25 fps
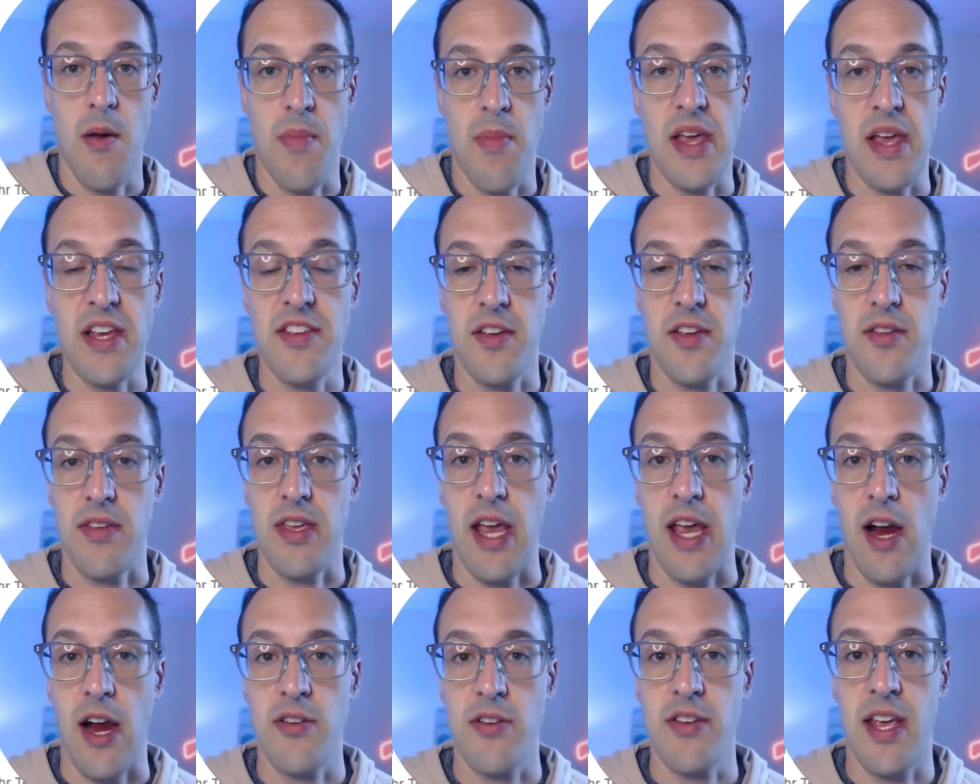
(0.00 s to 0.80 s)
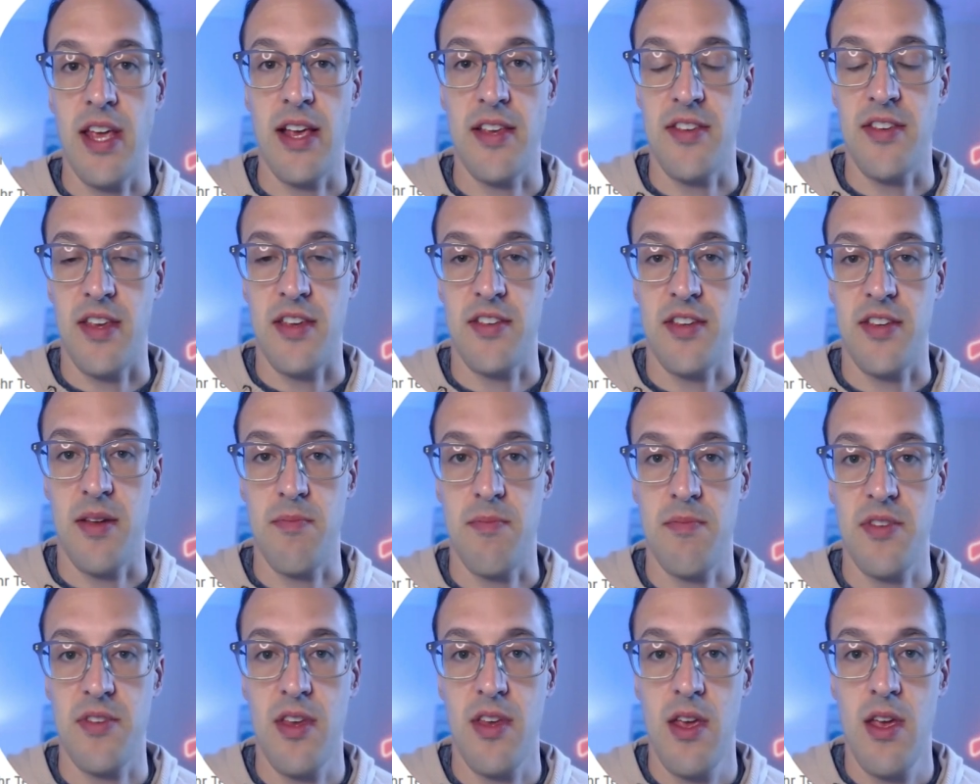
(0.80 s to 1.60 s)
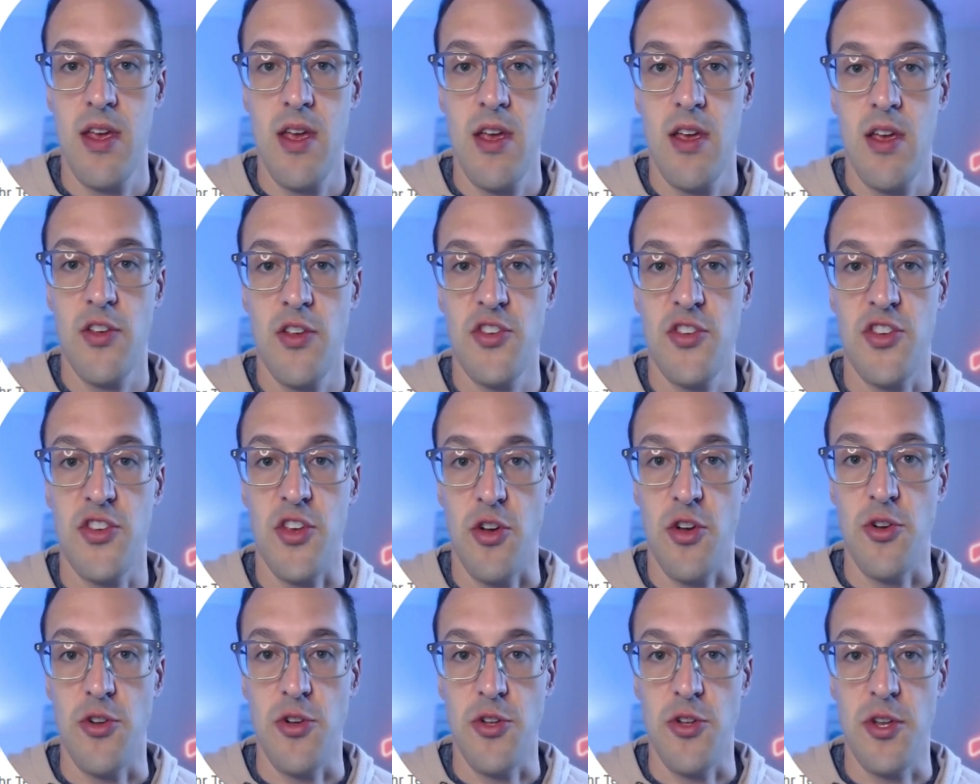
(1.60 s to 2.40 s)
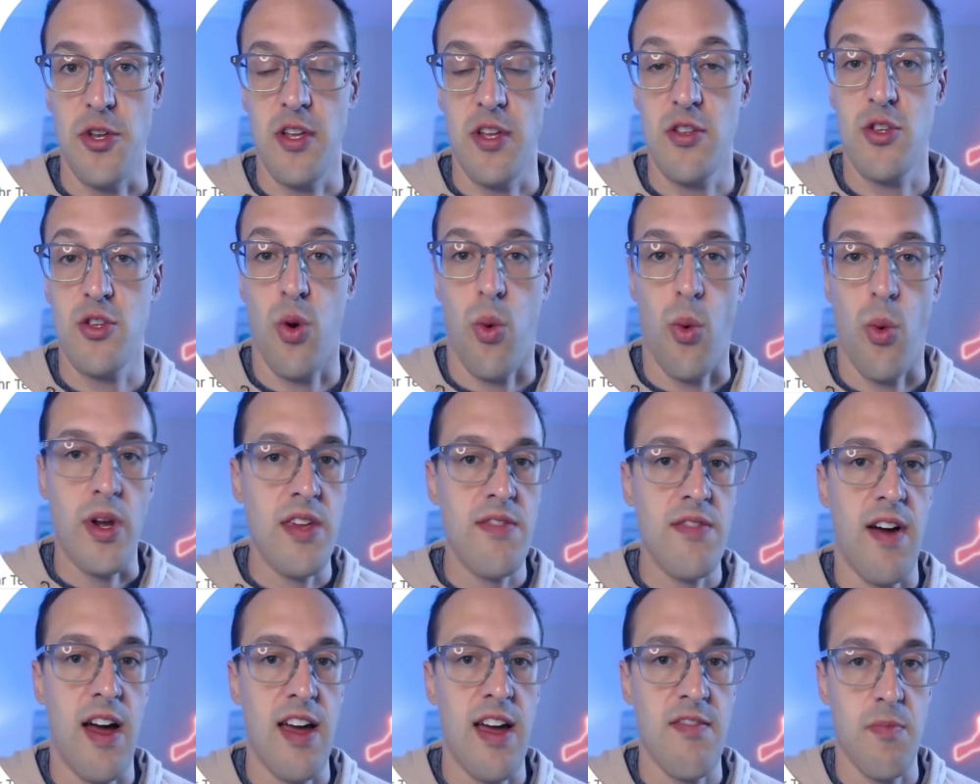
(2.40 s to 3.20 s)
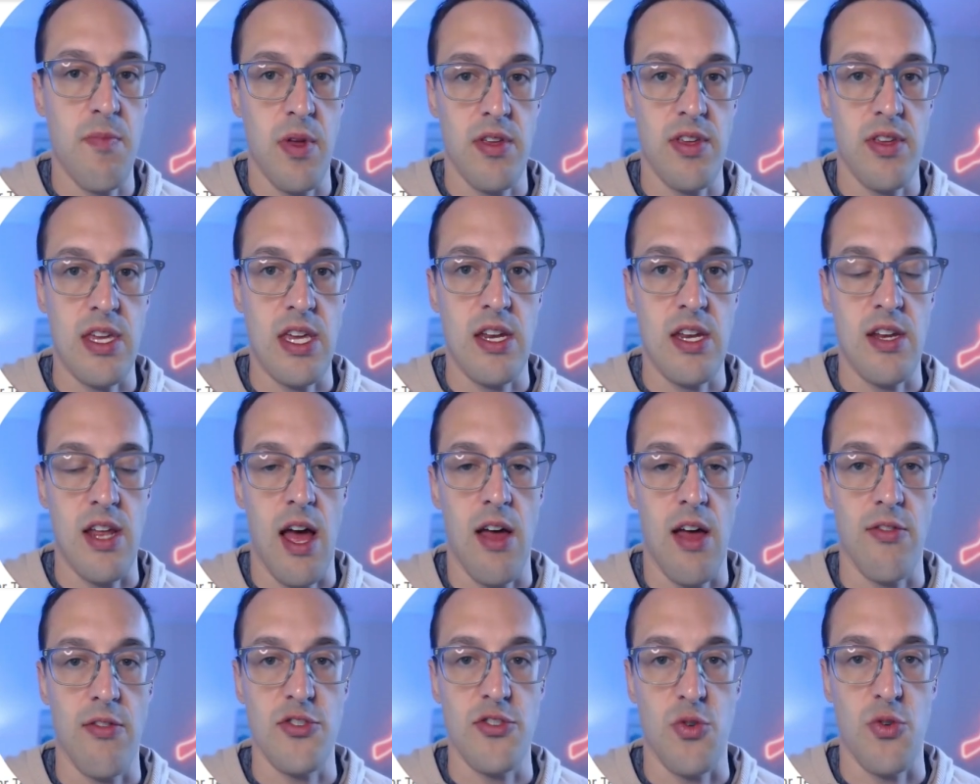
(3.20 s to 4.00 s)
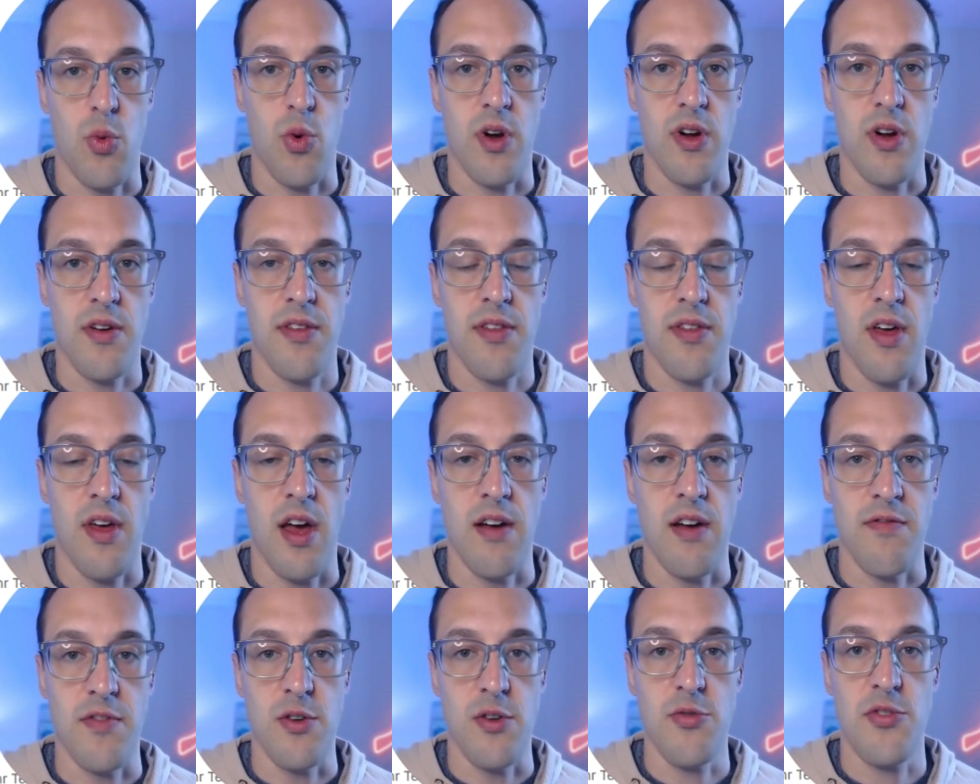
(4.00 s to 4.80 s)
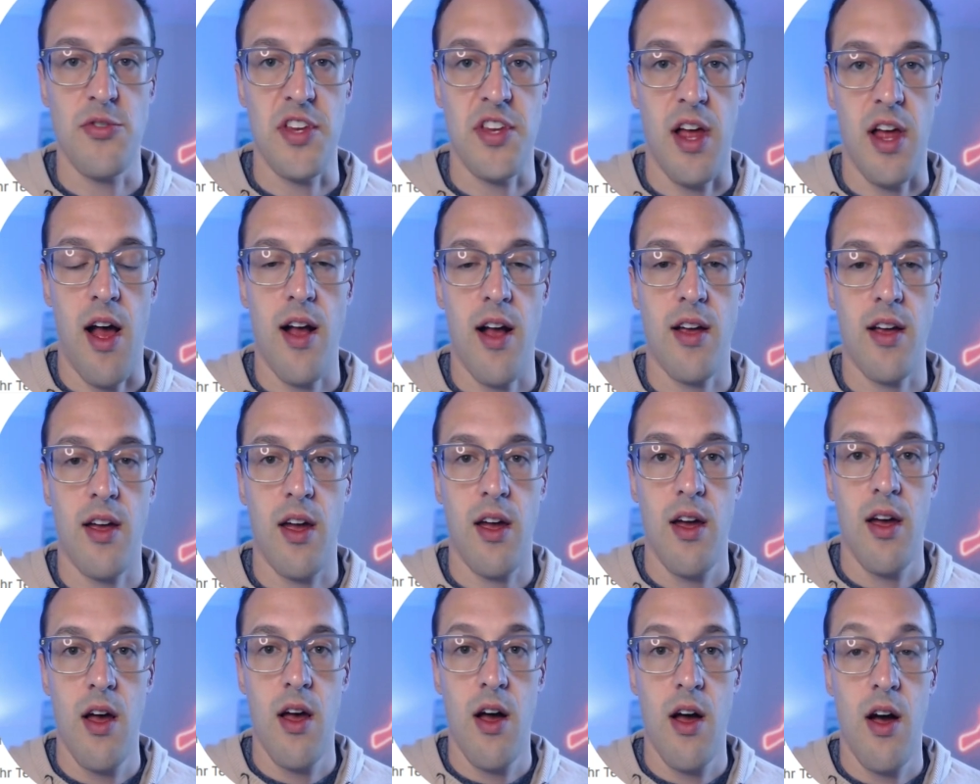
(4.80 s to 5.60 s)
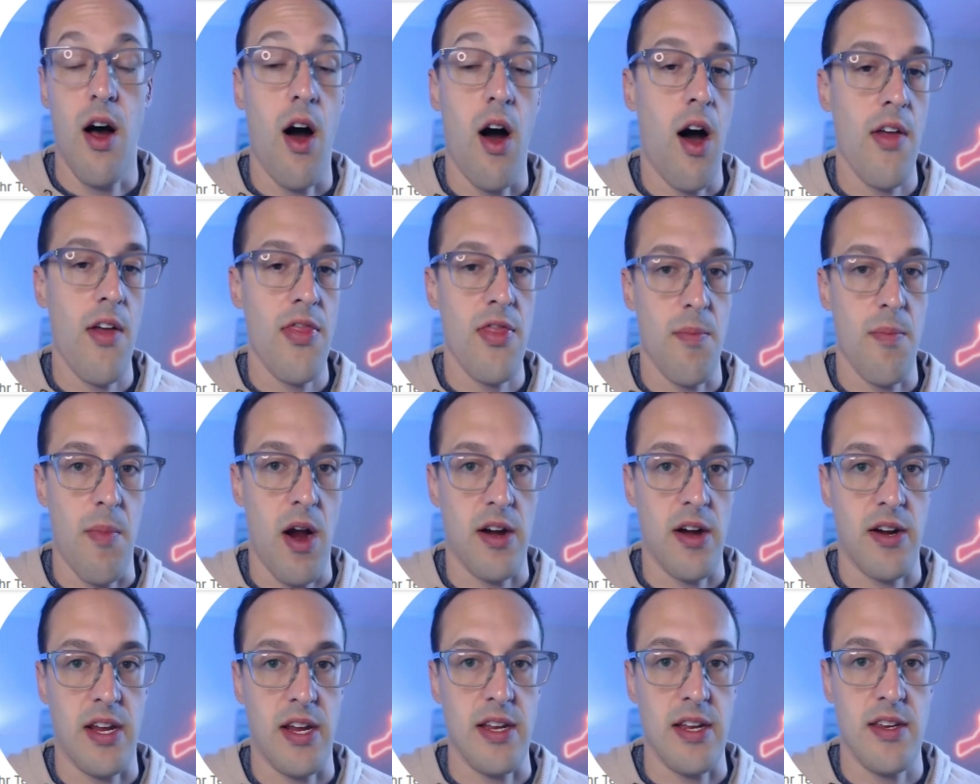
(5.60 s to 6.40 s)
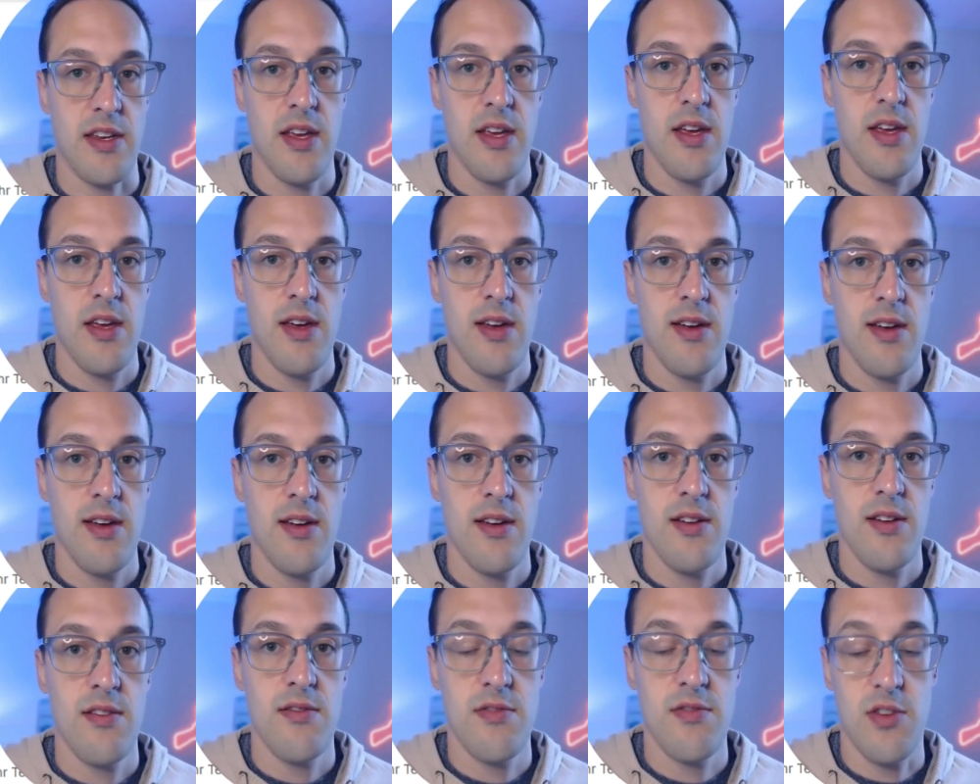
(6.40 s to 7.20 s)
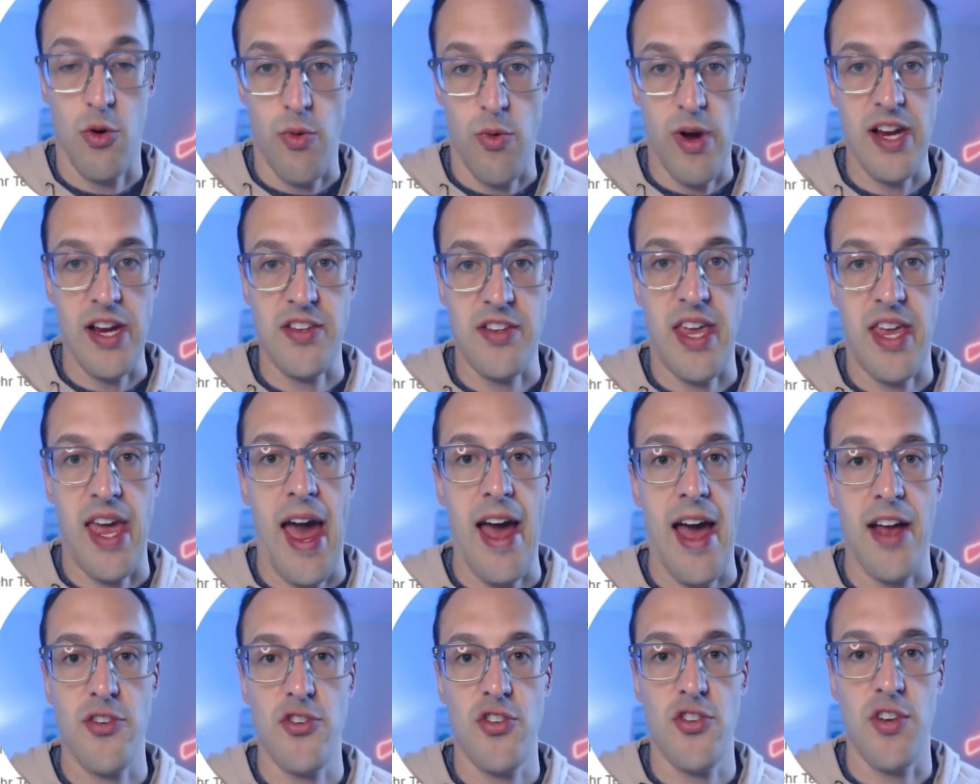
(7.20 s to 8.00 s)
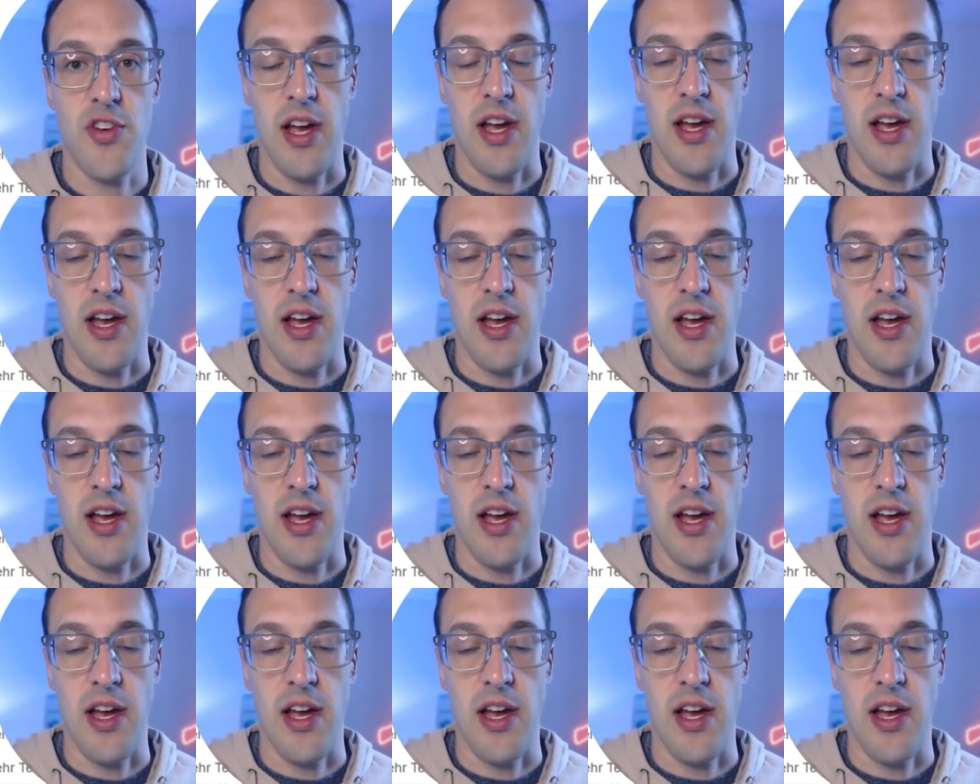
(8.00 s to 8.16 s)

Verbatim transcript: Basically, Aehr Test Systems sold $25 million worth of new stock on the market to raise cash.